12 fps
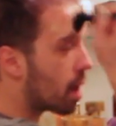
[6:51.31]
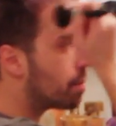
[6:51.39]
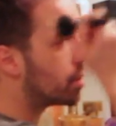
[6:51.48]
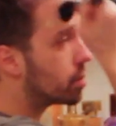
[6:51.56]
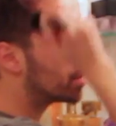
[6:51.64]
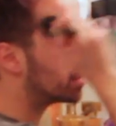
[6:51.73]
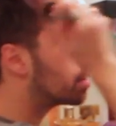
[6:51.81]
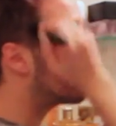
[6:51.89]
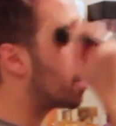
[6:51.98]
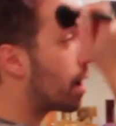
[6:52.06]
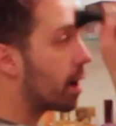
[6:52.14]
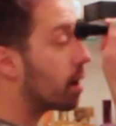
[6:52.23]
I'm using
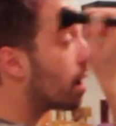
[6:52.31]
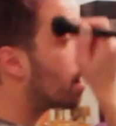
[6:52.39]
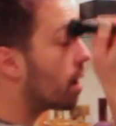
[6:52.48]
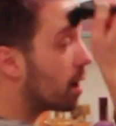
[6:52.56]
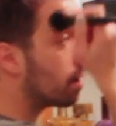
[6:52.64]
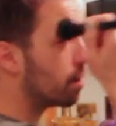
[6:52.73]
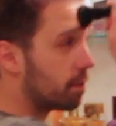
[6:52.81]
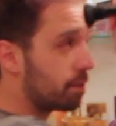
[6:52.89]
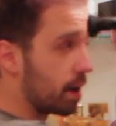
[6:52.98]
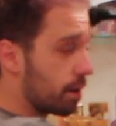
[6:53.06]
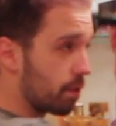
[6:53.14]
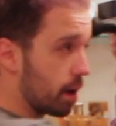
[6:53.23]
my
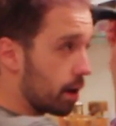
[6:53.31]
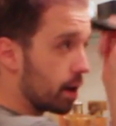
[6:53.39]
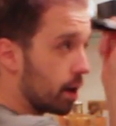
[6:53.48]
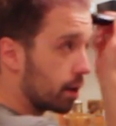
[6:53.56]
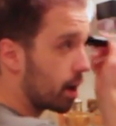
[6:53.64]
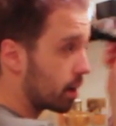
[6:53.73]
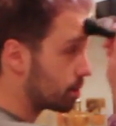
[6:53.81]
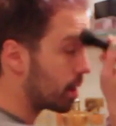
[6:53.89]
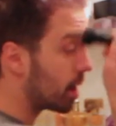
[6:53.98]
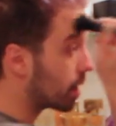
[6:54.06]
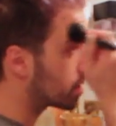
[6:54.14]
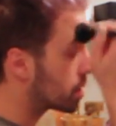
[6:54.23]
favorite IT
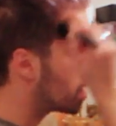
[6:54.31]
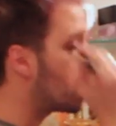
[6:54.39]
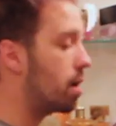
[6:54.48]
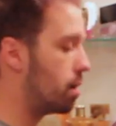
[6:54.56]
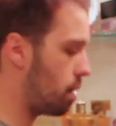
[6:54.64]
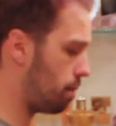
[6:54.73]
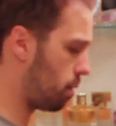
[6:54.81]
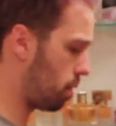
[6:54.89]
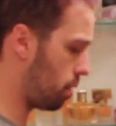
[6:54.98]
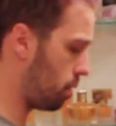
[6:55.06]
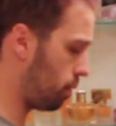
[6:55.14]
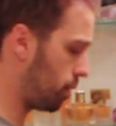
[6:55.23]
Cosmetics
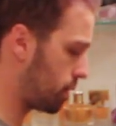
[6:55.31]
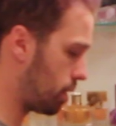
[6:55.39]
number,